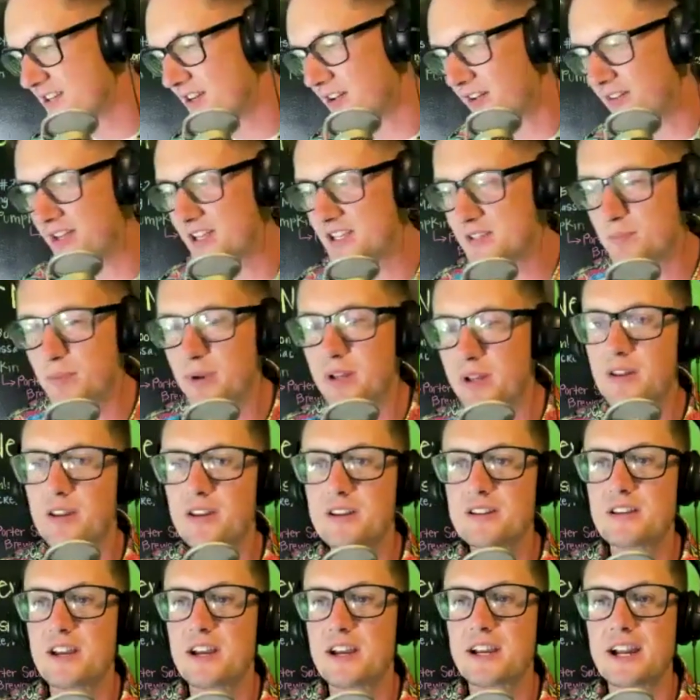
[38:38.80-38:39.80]
and all this, but
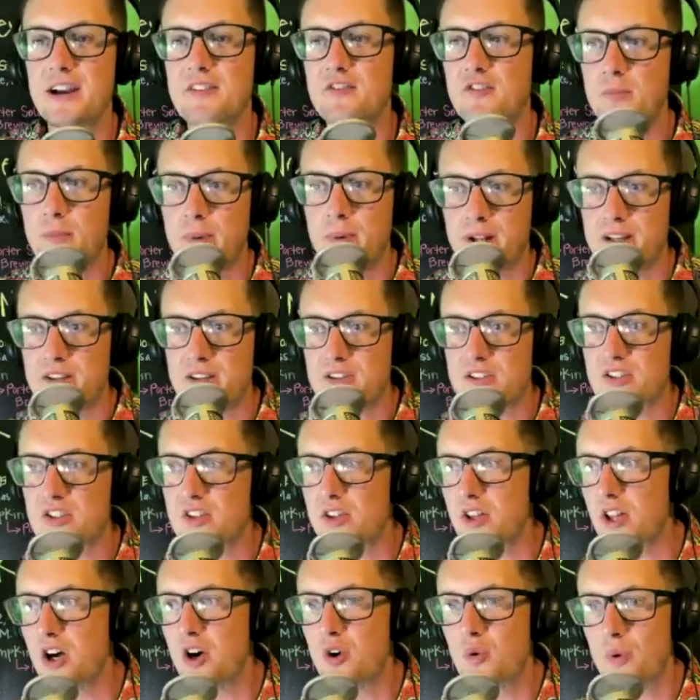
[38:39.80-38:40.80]
he's like, everybody's
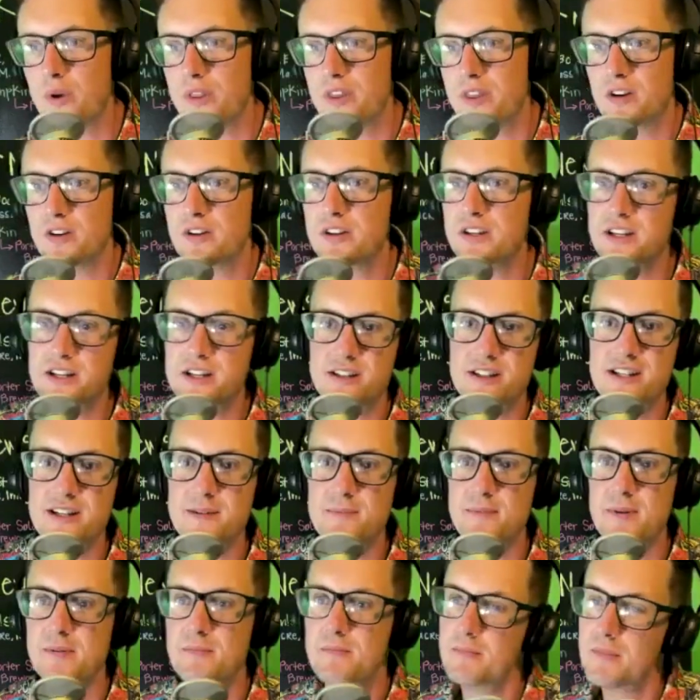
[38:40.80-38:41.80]
slow when they're knee
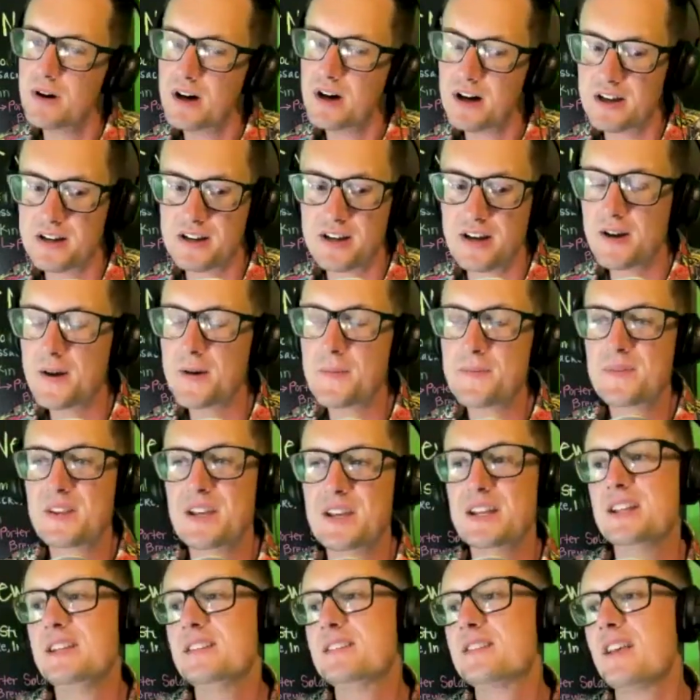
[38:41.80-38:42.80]
deep in mud.
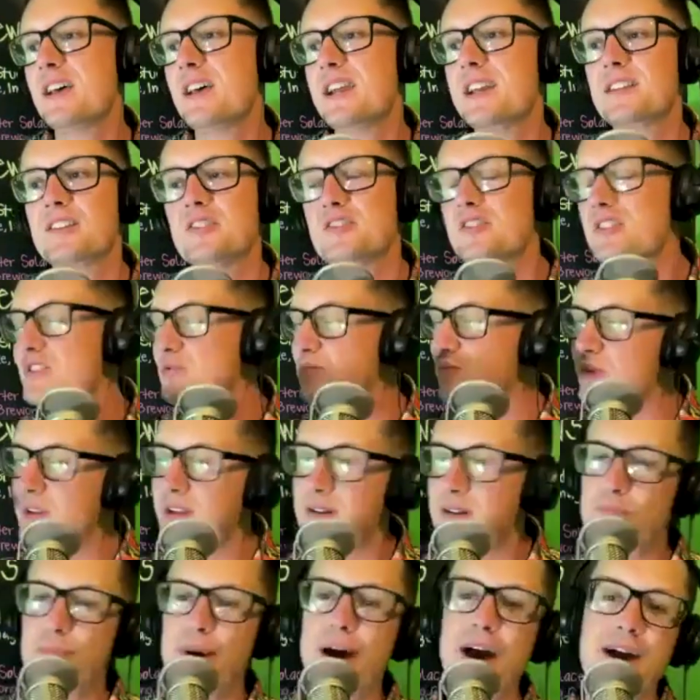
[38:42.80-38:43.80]
And he's like, there's this
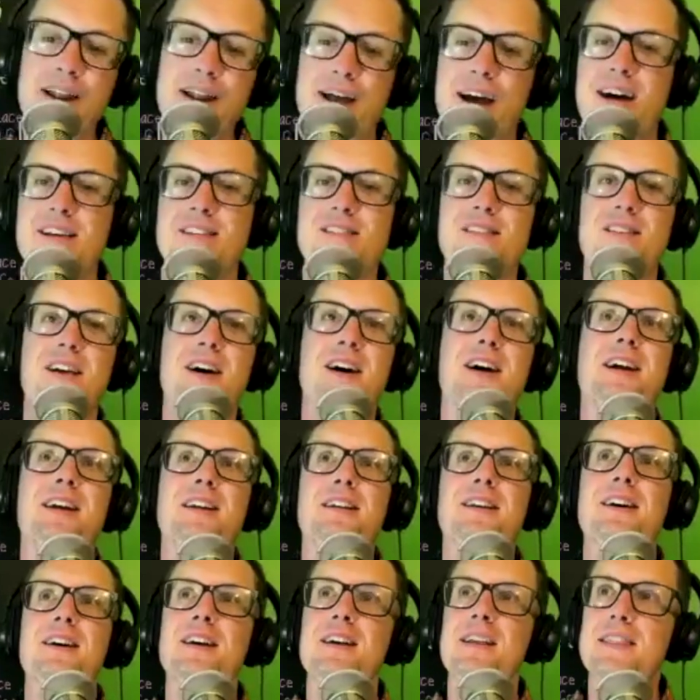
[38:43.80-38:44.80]
really badass line
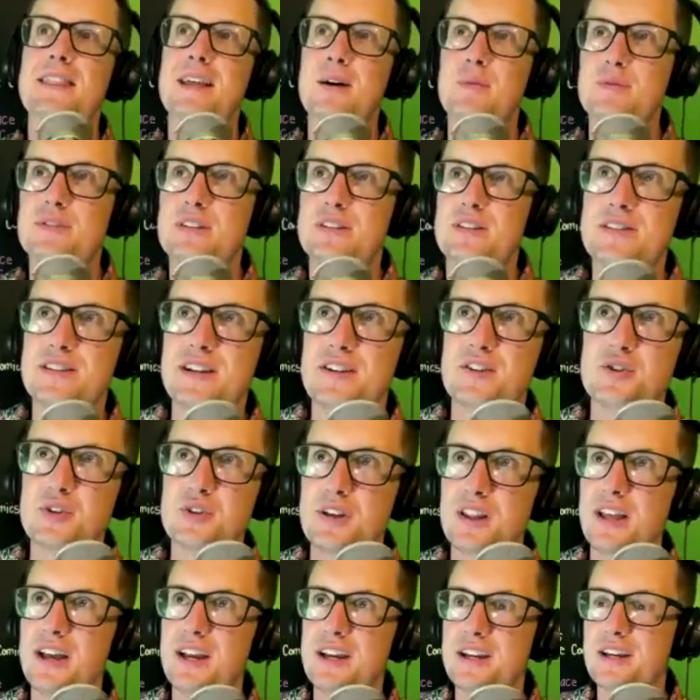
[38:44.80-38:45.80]
that was essentially
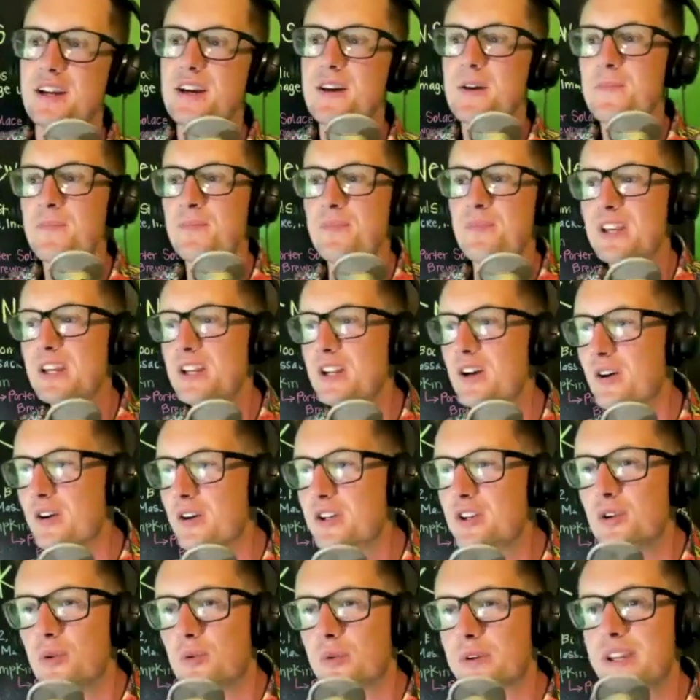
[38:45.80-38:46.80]
like, you
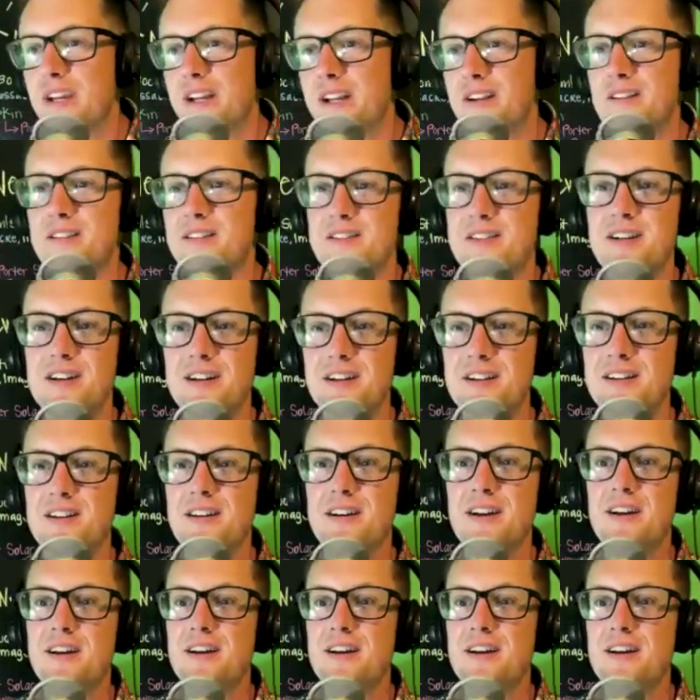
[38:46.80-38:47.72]
don't get it, son.